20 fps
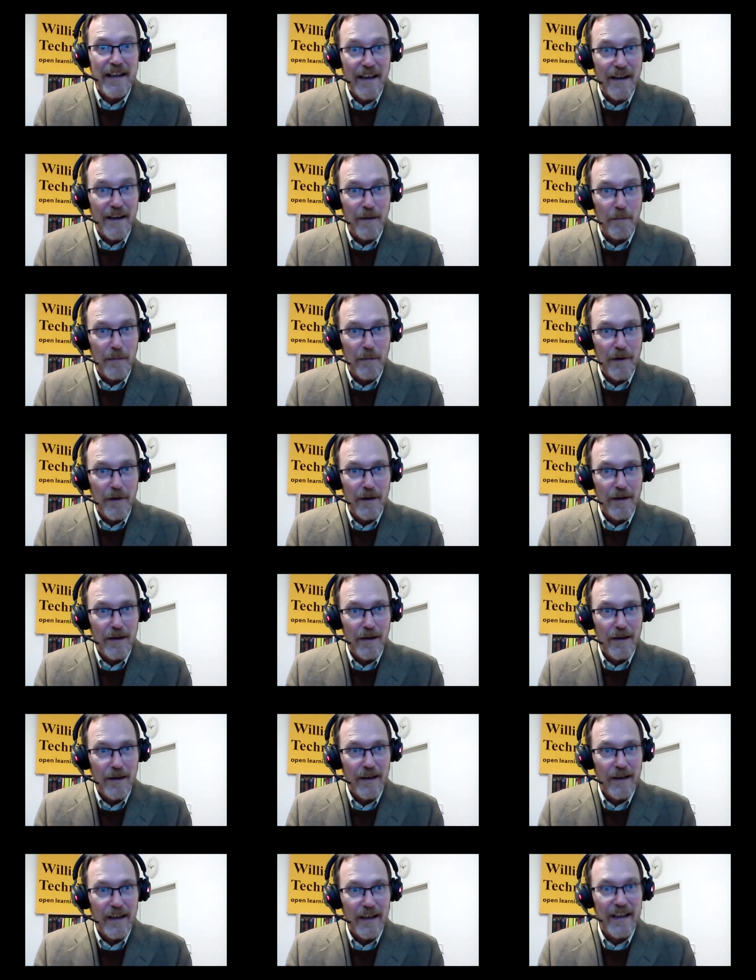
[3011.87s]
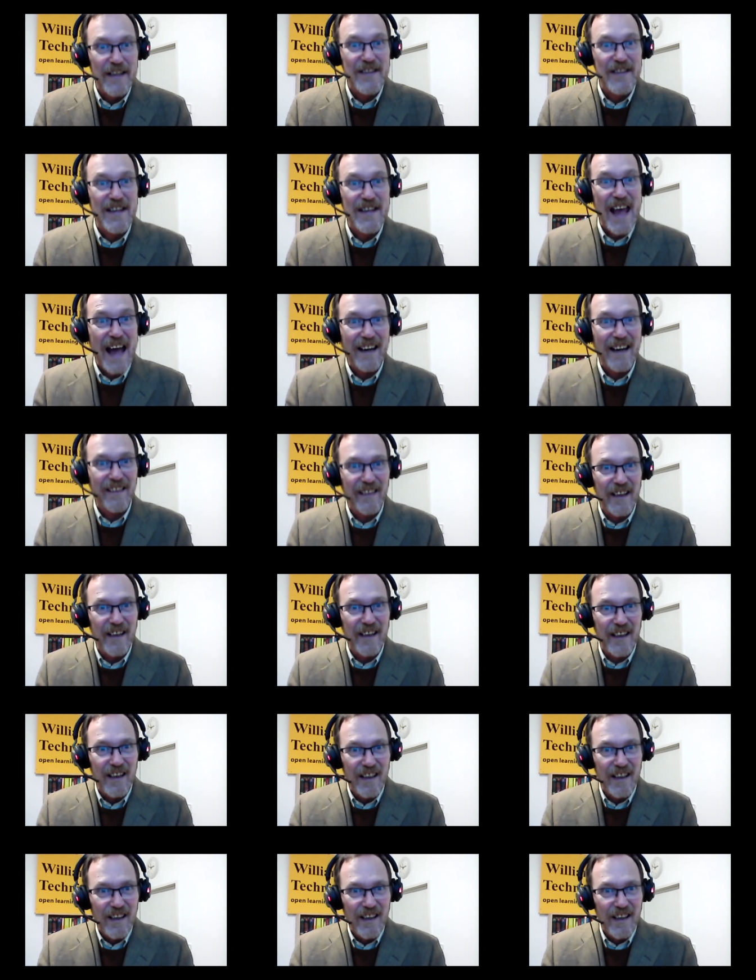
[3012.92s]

him. Exactly.